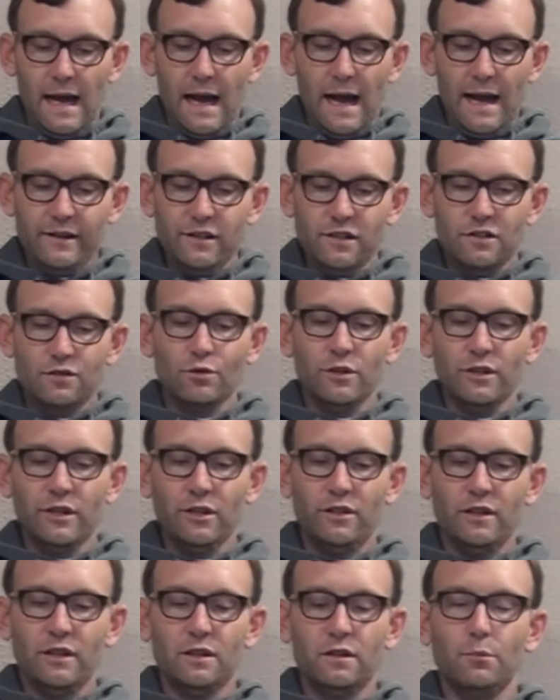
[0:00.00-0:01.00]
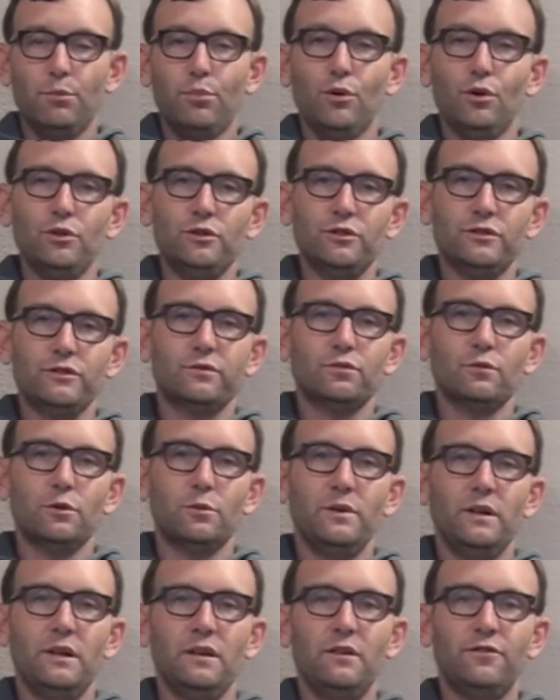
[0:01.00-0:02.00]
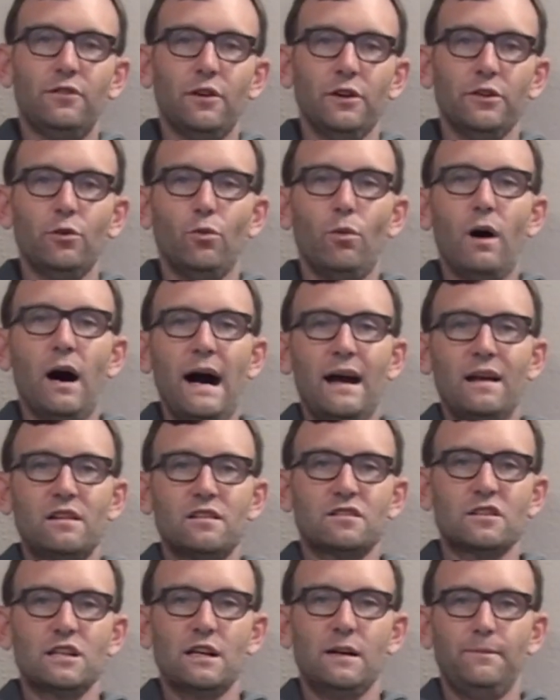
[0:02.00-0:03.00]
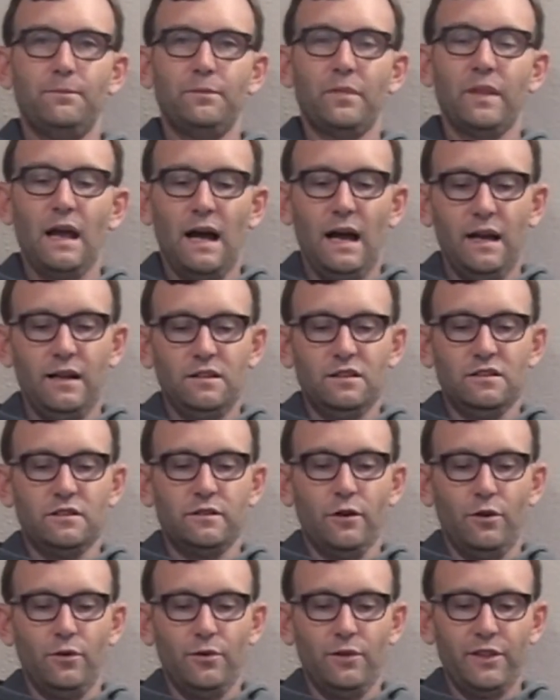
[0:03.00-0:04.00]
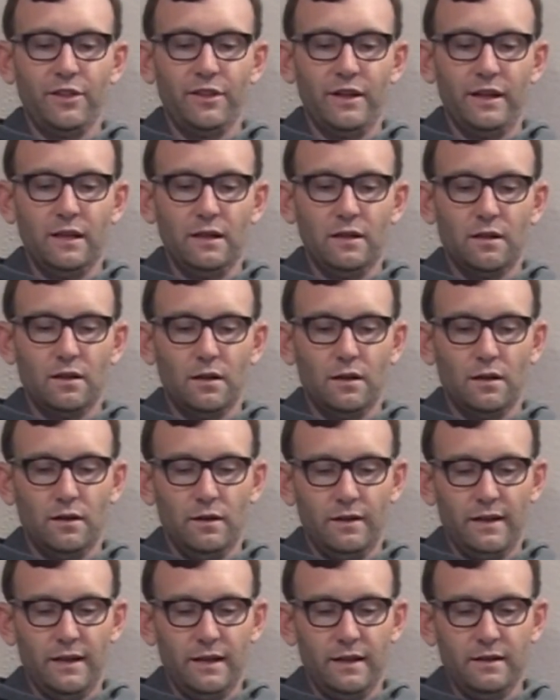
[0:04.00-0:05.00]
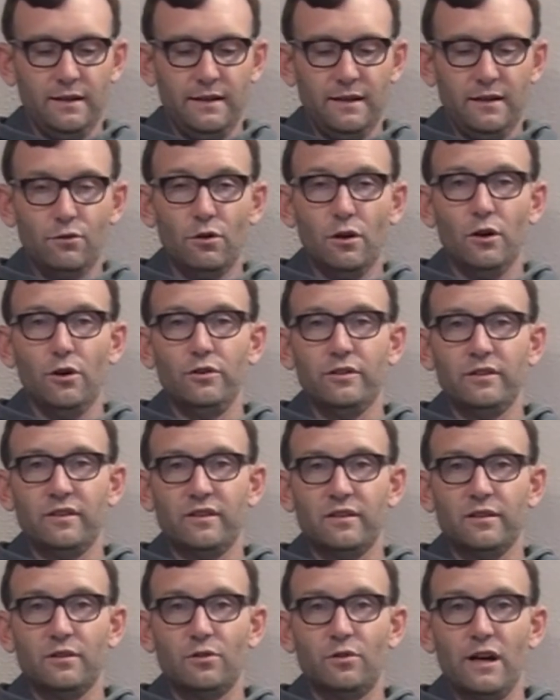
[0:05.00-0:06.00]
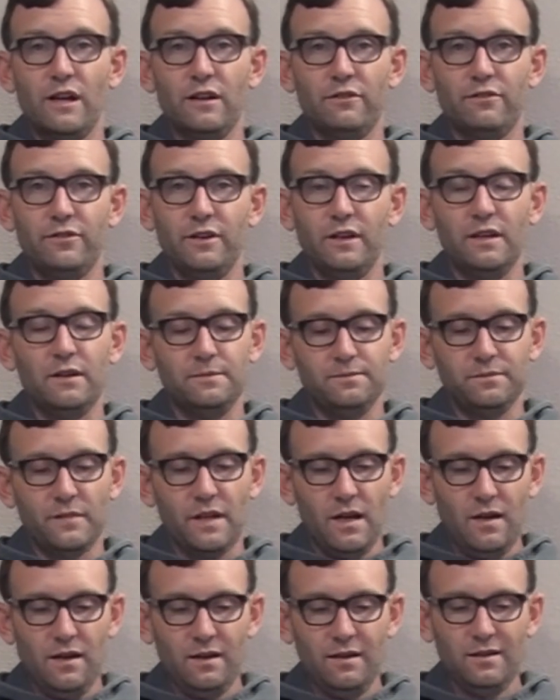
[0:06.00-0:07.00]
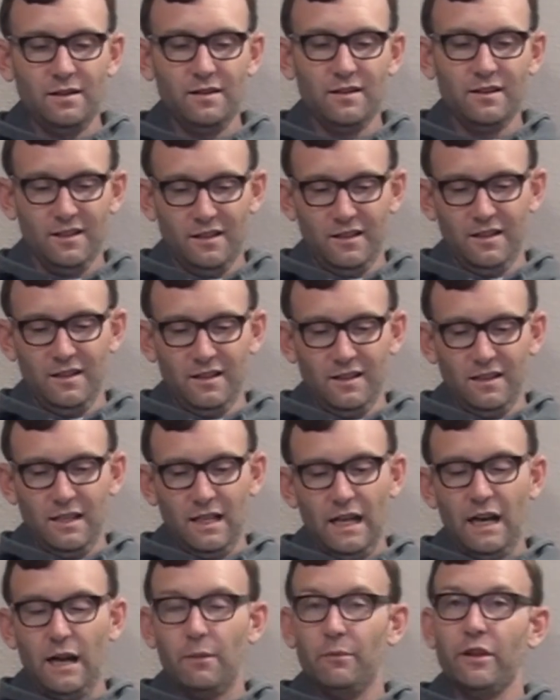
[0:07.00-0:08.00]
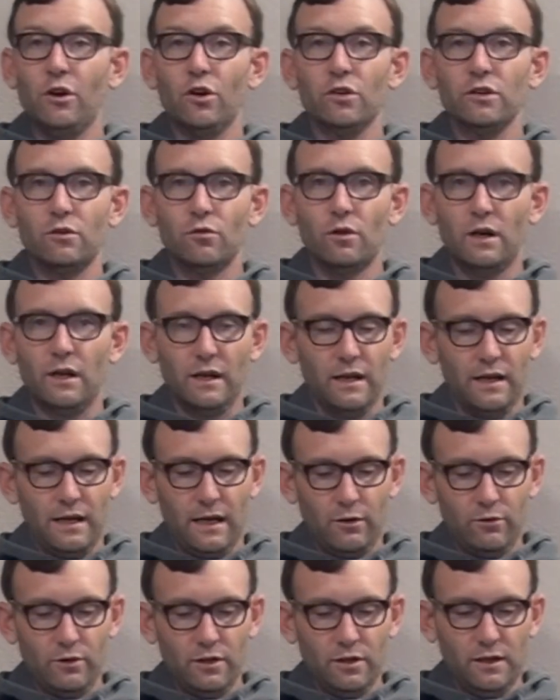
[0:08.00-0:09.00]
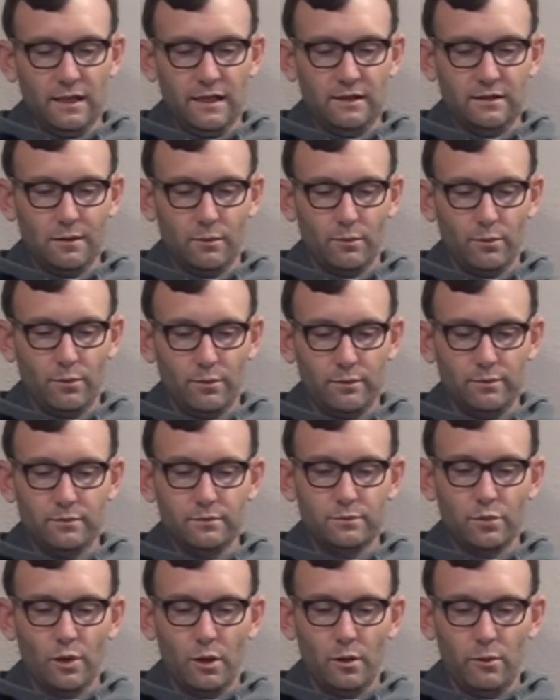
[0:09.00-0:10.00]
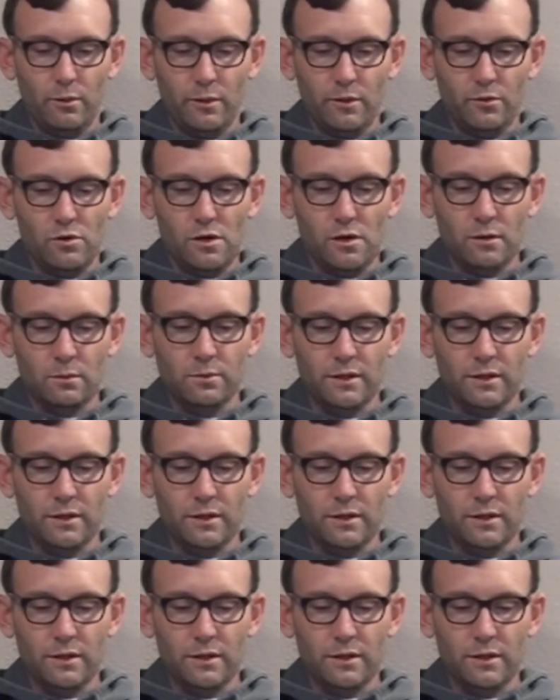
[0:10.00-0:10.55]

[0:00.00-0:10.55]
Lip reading: I just really think the Bulls will be fun to watch. I just don't think that D Rose is the right fit. And I'm the only one, and I realize I'm probably wrong.